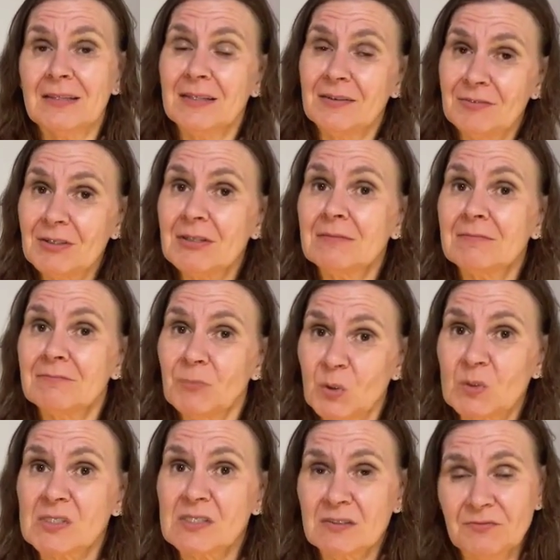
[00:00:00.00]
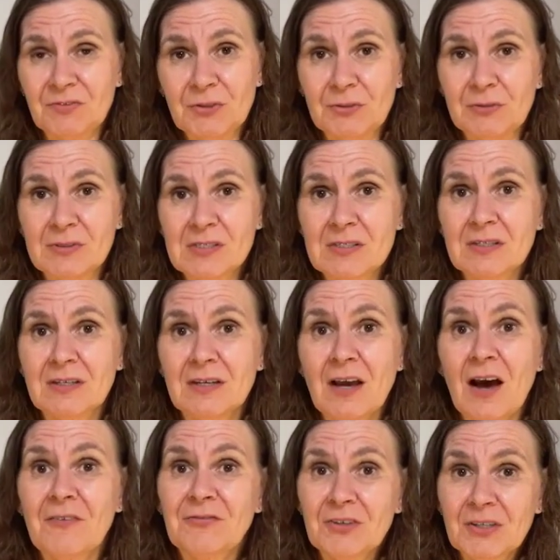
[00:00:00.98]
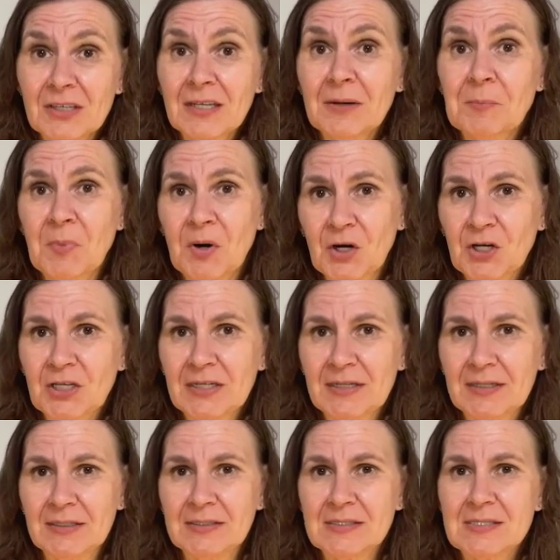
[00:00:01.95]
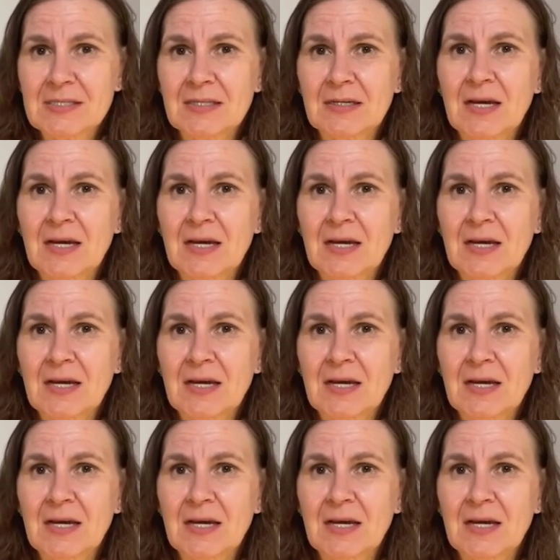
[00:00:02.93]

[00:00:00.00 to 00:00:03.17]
leaving most confused. Affiliate marketing is the